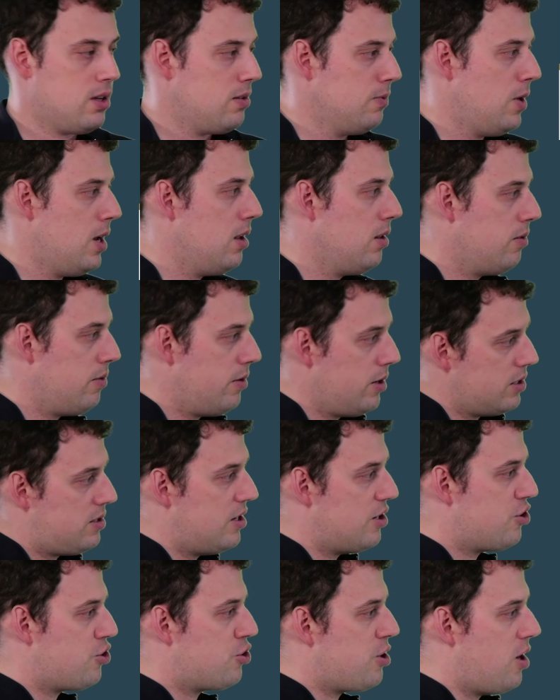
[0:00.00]
well, there's
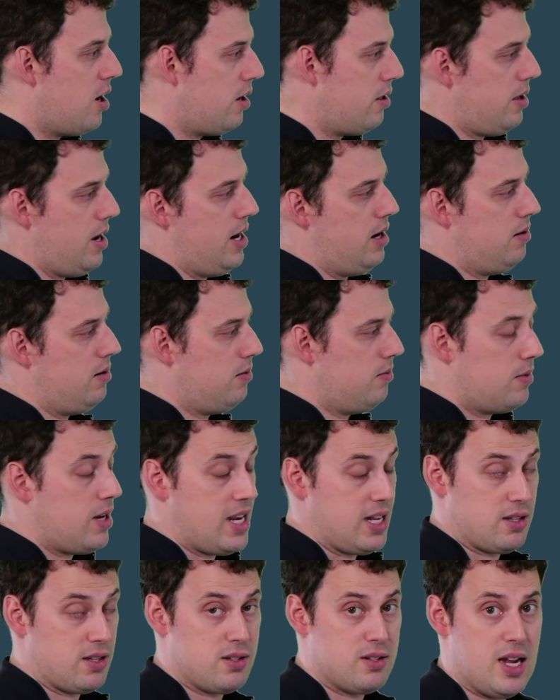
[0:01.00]
this chart that
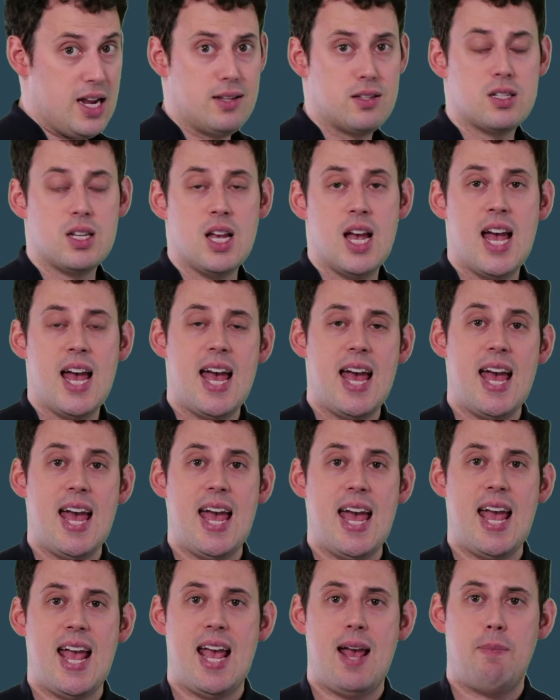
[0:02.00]
it states,
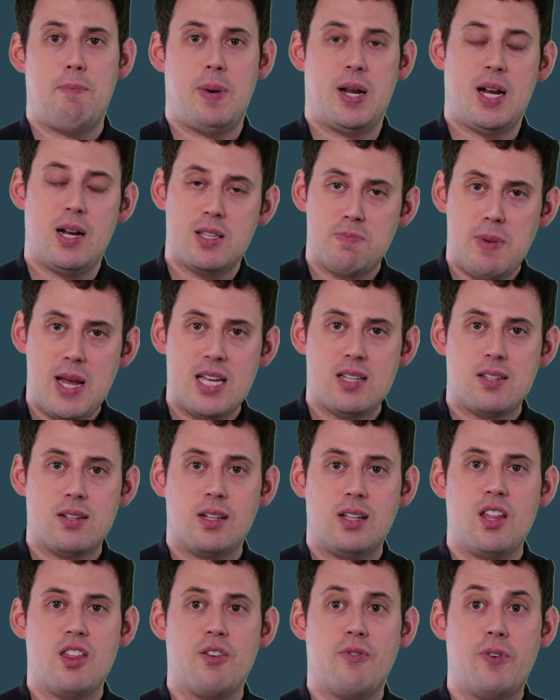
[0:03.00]
but it's
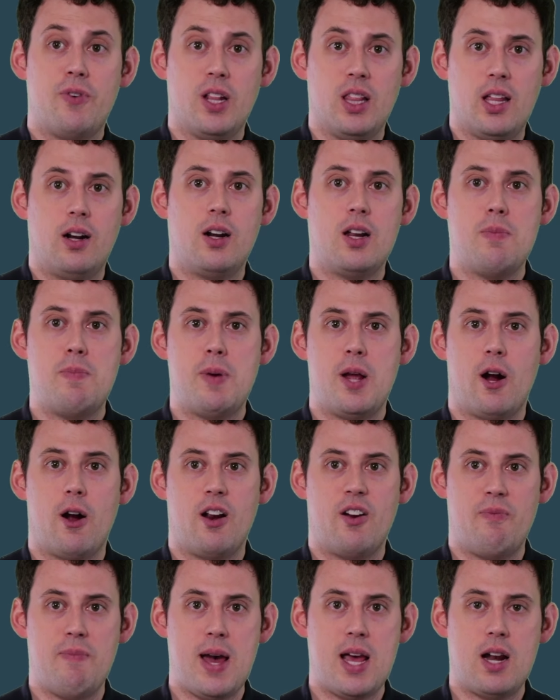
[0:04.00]
basically the validity
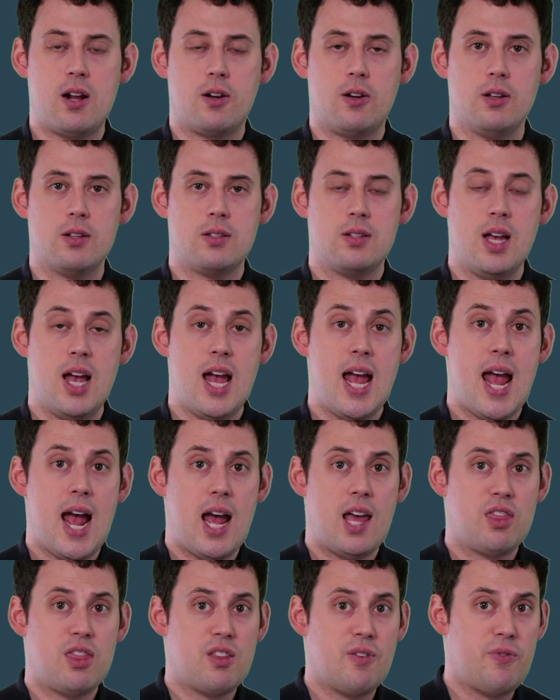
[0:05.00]
period of medicals.
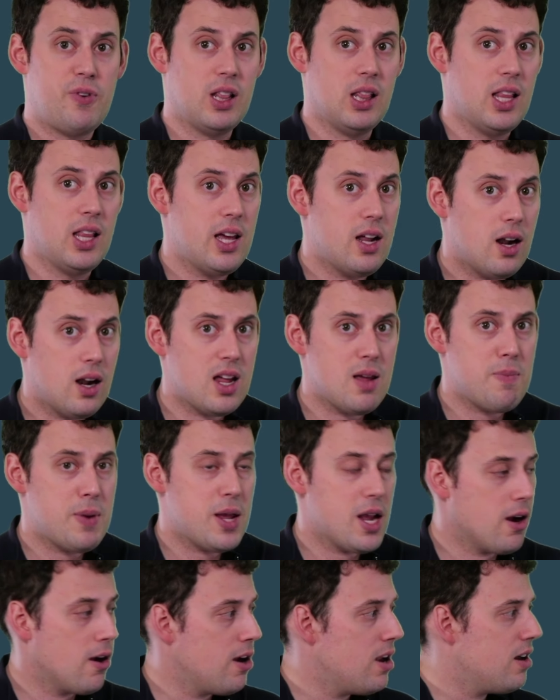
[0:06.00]
And the validity
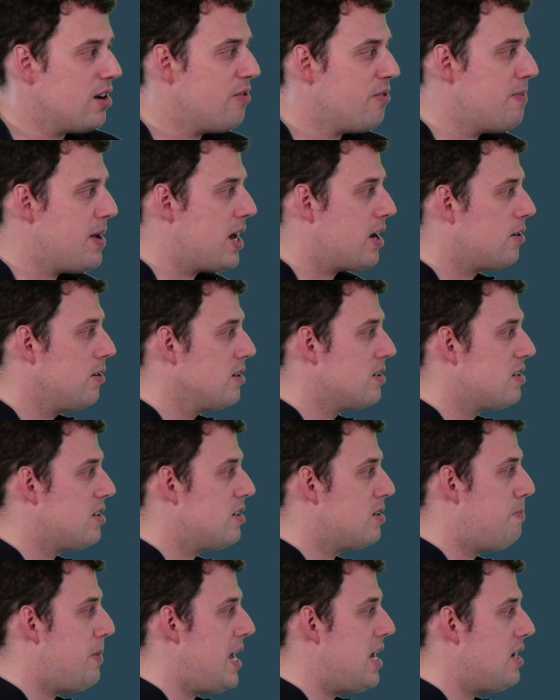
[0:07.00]
period of medicals
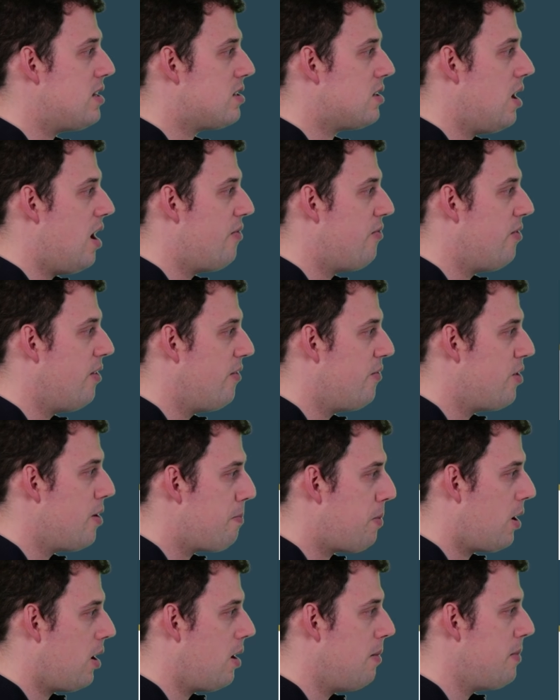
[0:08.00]
is based off of the
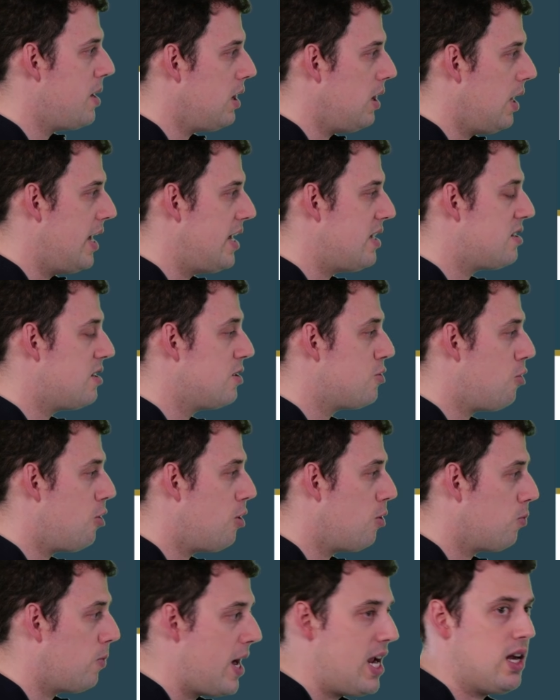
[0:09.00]
permit, license,
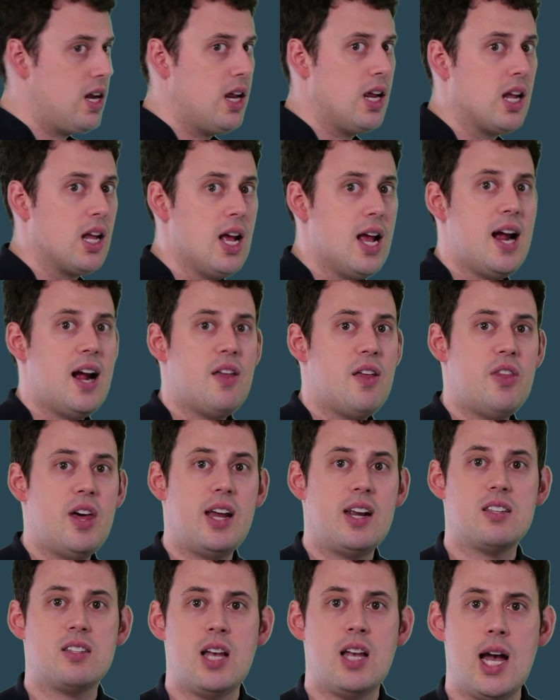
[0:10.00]
or rating
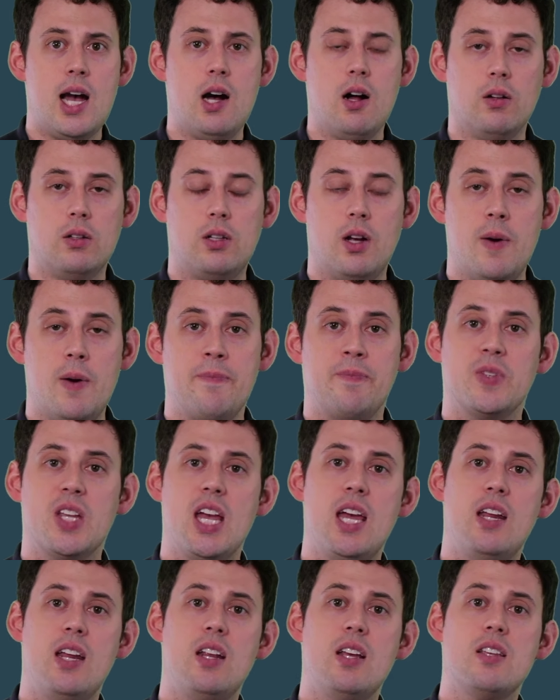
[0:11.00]
that is held.
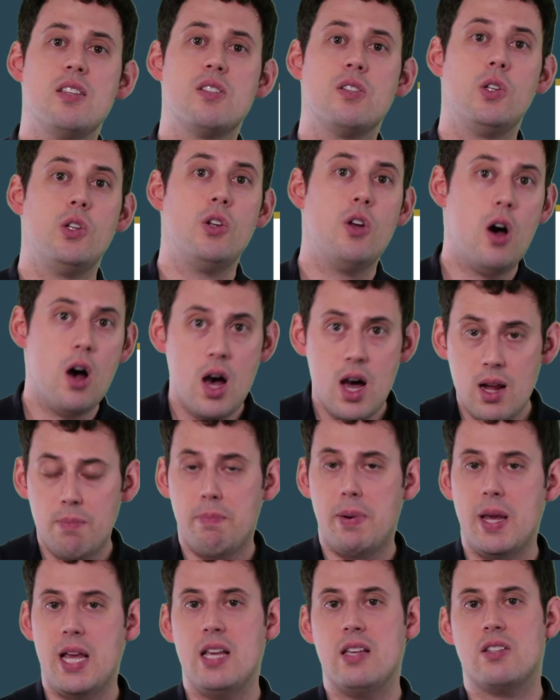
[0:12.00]
It is not
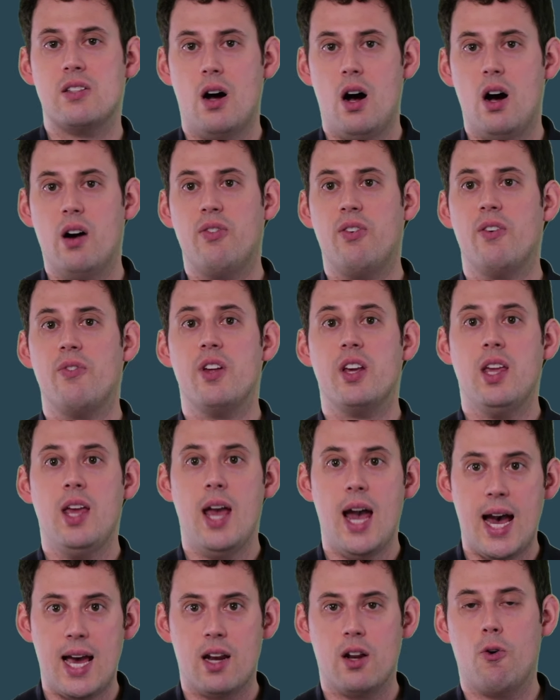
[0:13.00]
based off of the
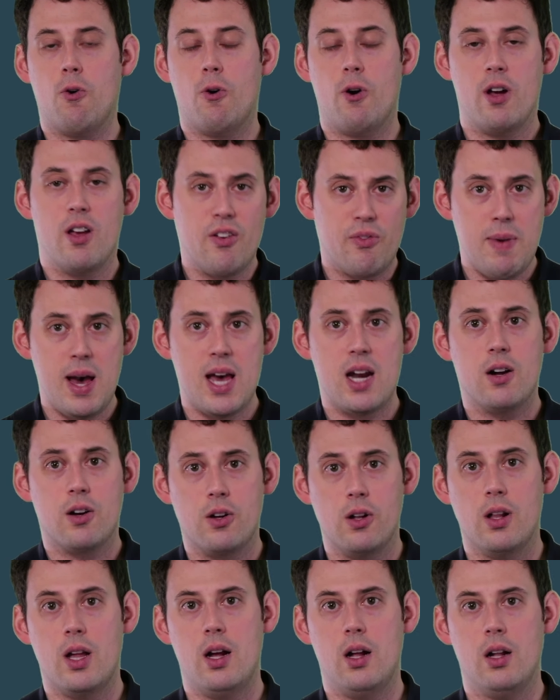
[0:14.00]
category of
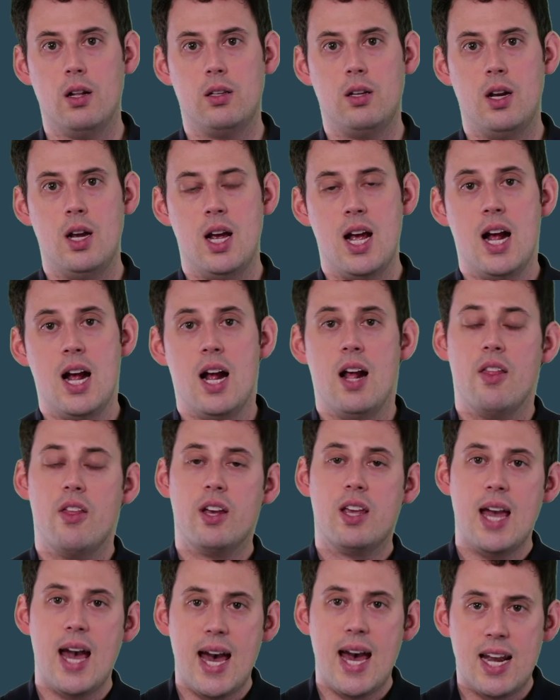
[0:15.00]
medical held. The
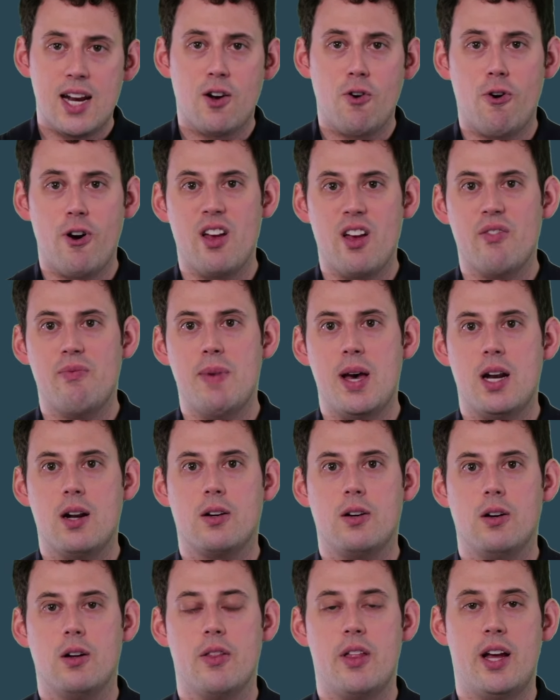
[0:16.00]
category of
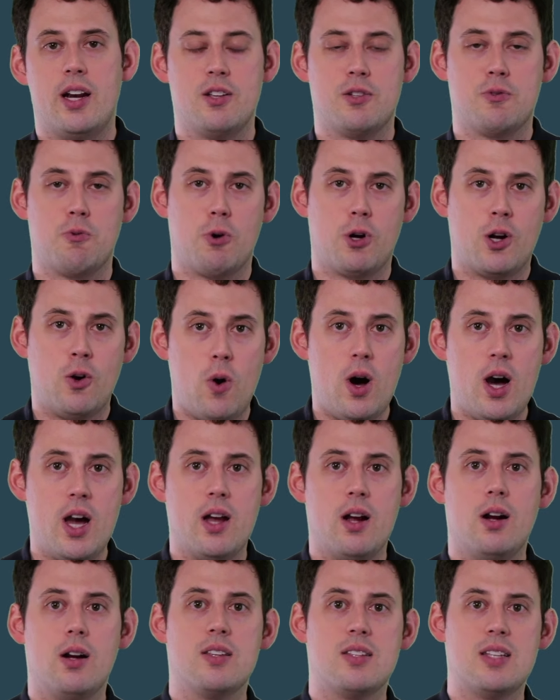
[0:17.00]
medical that is
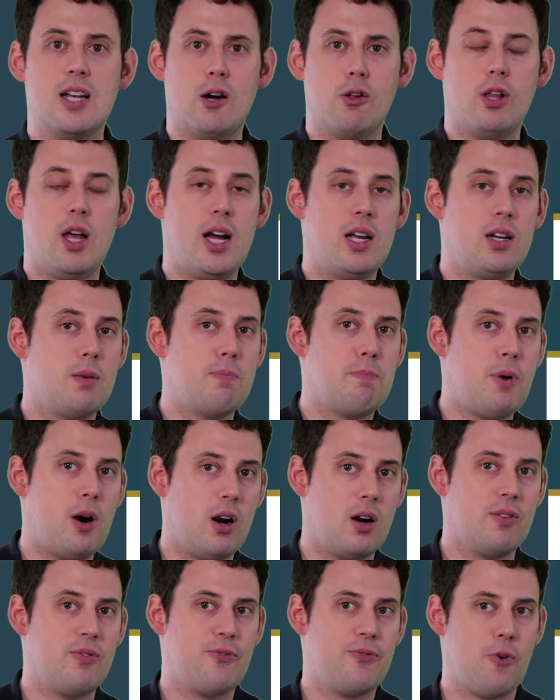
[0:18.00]
required is outlined in
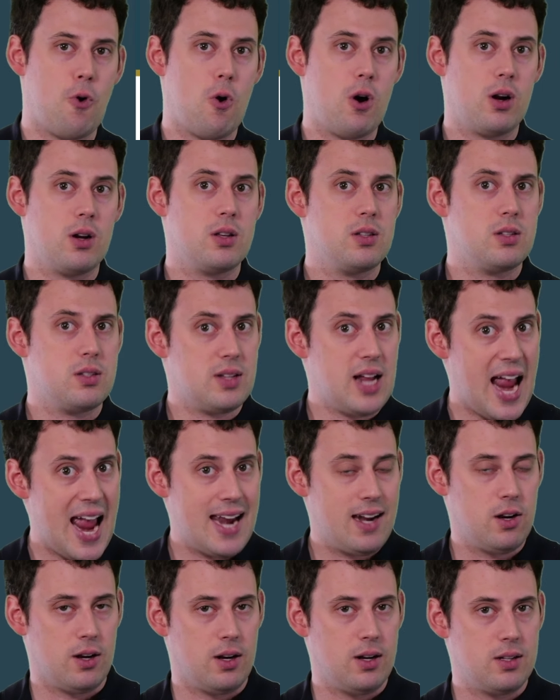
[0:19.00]
Part 4
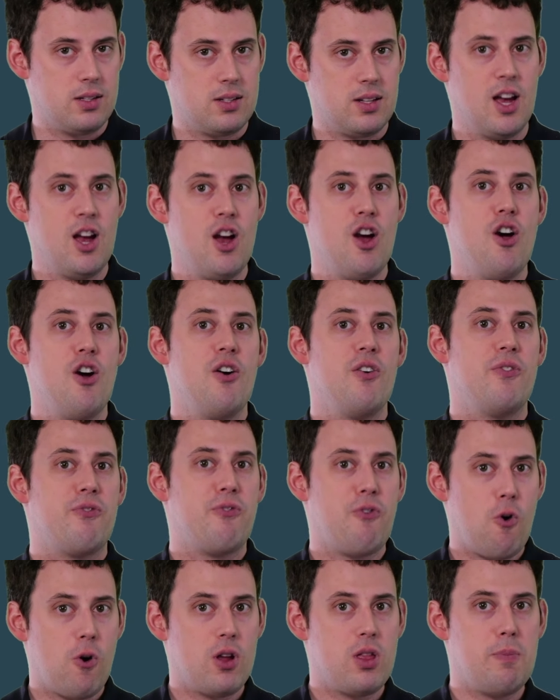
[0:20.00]
standards
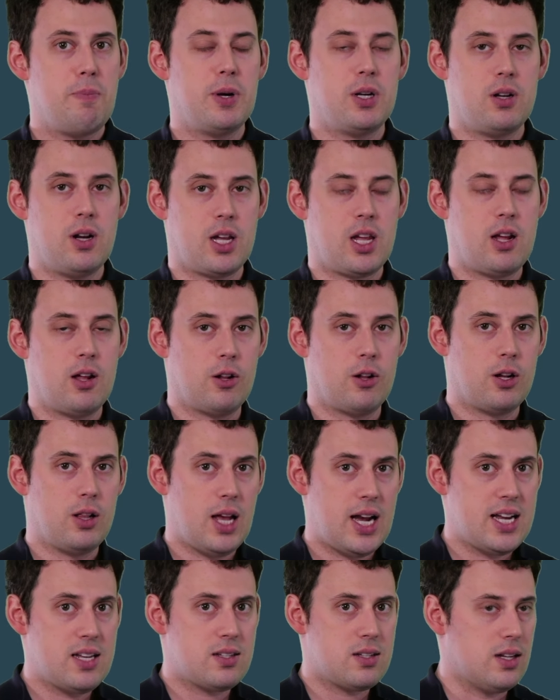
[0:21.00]
for the particular
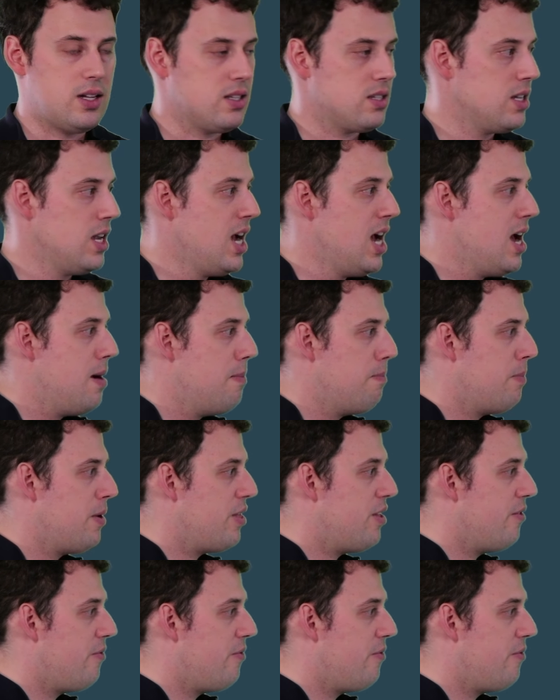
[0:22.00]
license. But the